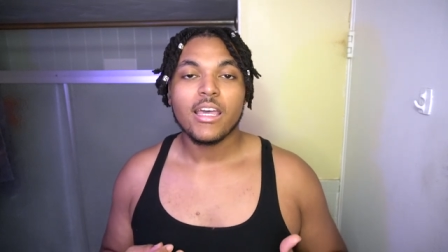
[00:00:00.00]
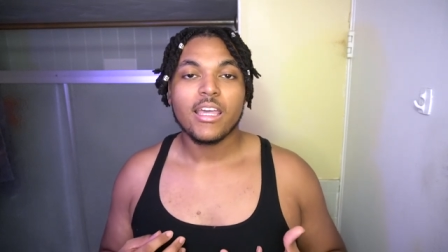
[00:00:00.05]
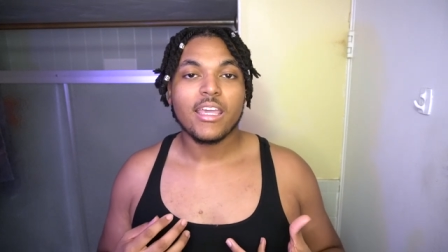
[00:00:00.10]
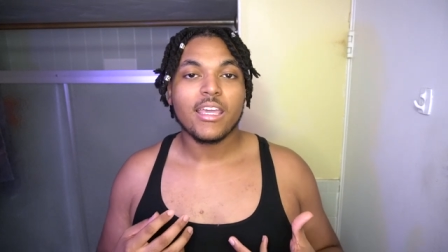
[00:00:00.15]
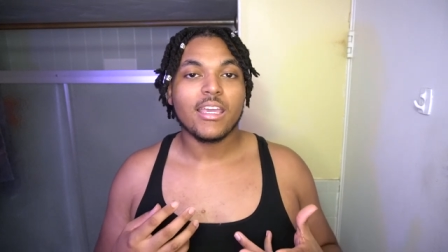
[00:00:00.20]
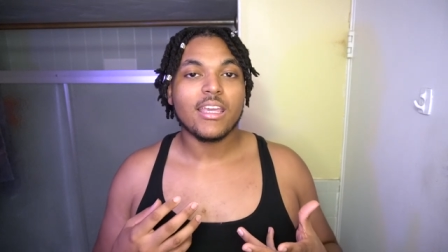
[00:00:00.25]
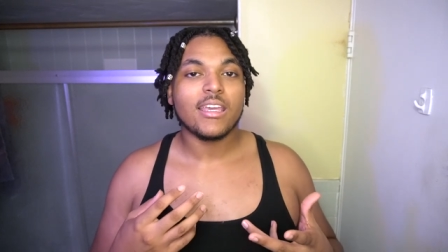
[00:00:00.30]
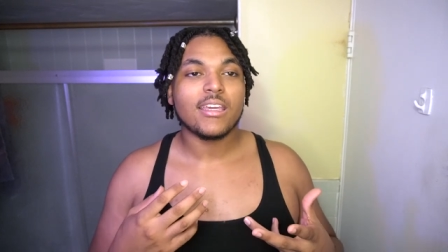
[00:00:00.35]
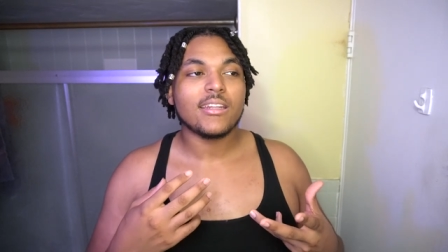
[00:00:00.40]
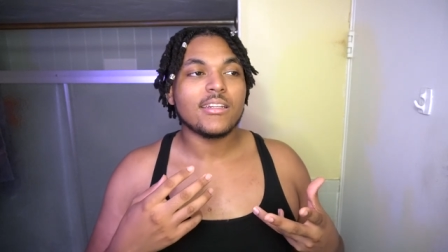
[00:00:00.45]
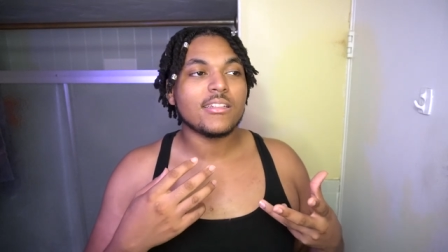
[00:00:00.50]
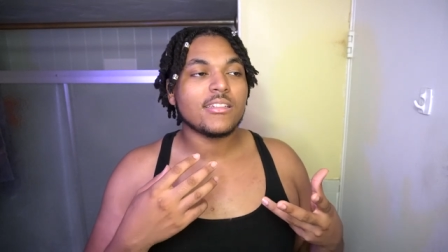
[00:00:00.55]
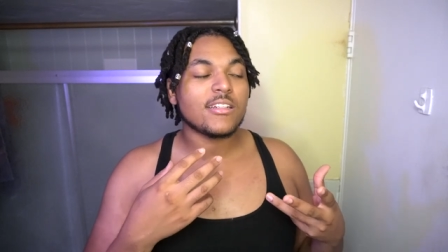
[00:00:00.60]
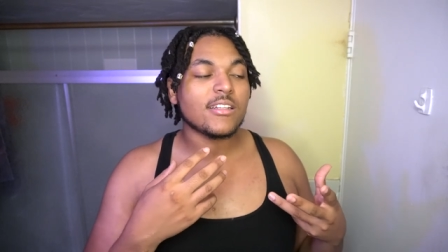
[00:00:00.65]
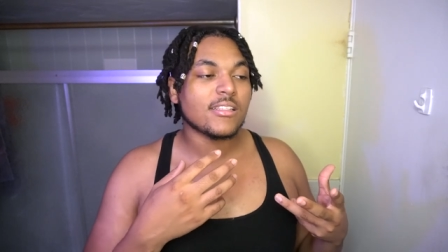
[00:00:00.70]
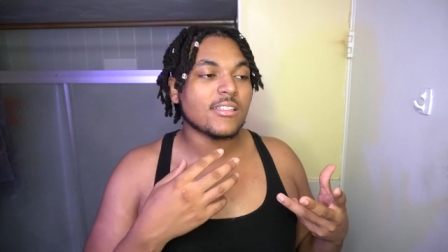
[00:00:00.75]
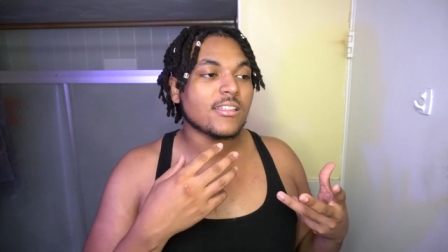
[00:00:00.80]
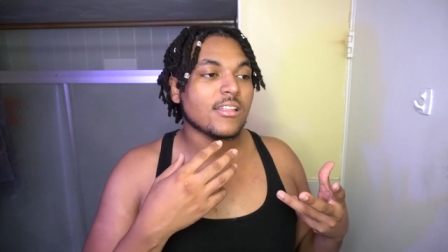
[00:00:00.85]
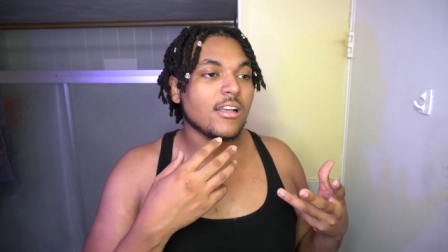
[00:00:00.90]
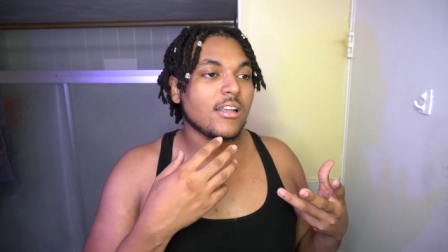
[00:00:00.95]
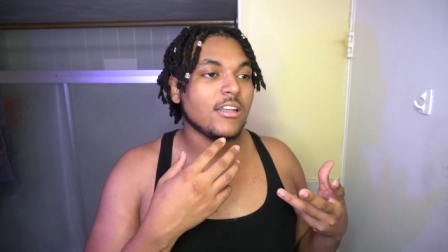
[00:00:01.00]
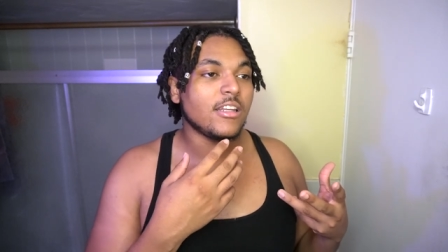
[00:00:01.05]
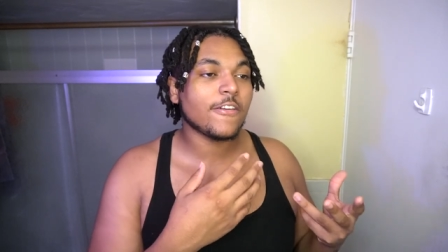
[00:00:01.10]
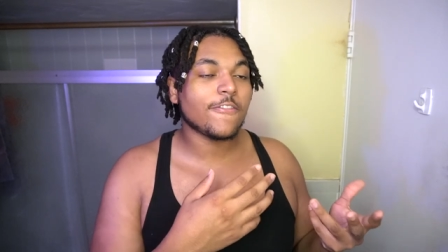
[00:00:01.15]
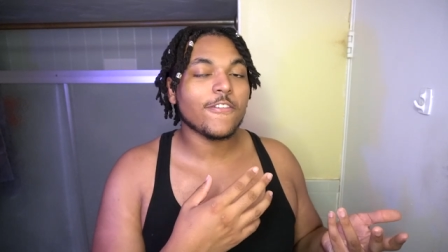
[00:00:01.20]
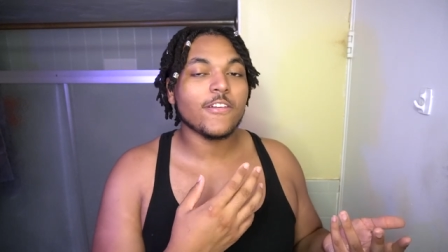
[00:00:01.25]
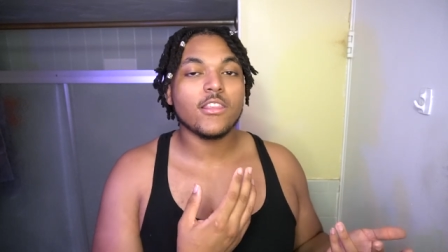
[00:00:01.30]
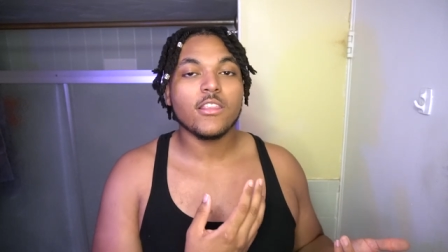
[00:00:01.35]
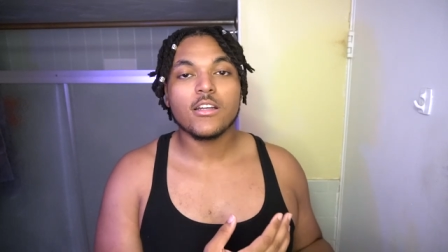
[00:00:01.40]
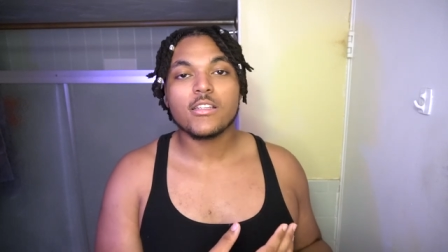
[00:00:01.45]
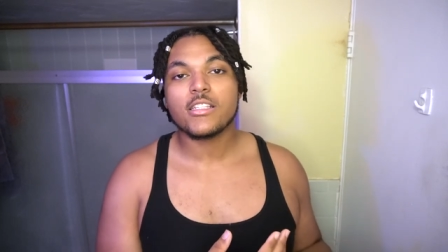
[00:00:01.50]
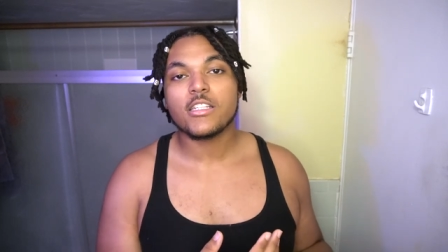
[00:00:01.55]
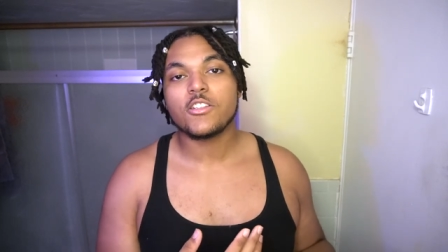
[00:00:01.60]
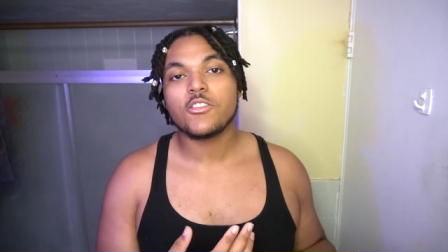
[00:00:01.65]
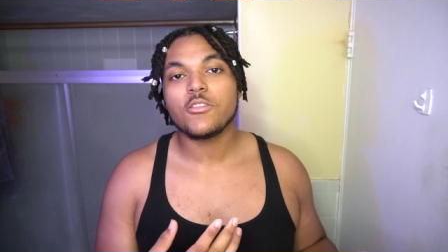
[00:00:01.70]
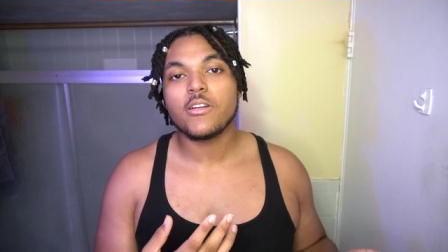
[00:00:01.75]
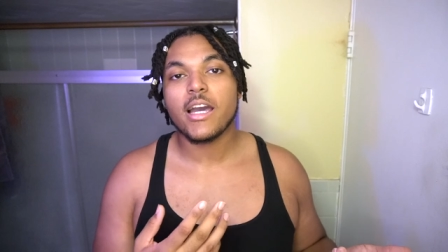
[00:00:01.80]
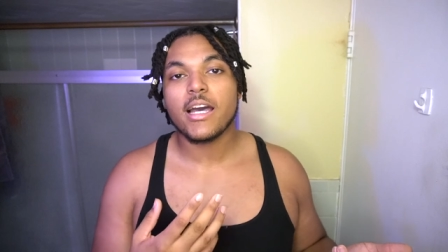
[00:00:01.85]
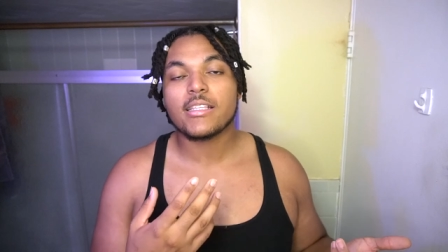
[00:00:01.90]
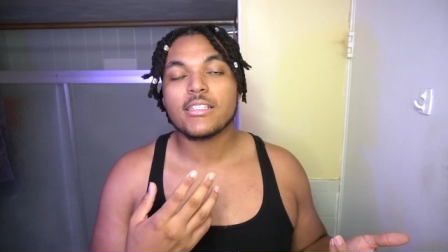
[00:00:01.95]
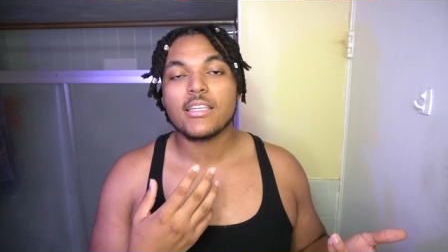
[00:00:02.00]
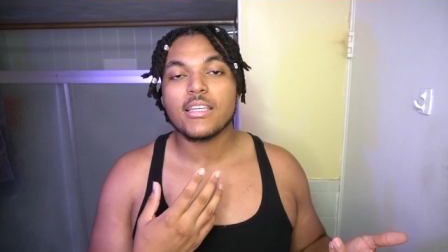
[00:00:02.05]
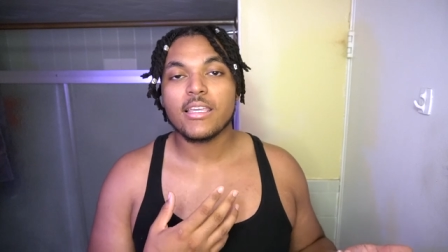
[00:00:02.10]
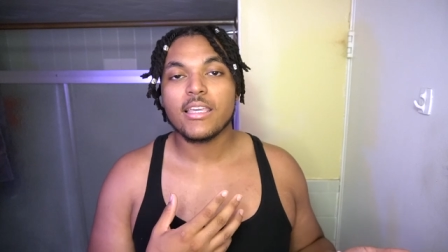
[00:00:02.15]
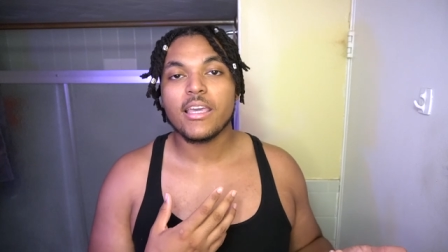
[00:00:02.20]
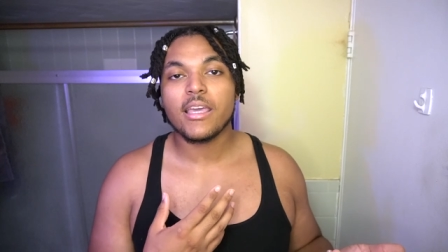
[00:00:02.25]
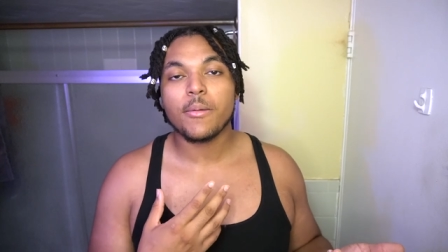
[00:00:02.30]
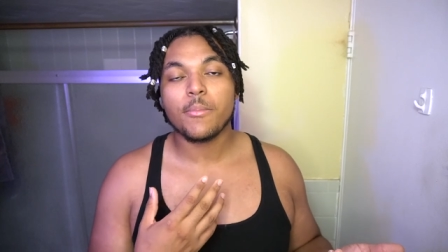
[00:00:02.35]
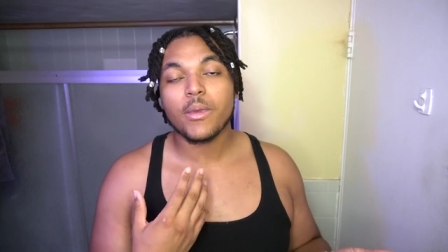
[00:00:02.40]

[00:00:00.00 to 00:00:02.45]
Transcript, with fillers: and just different looks that you guys could get.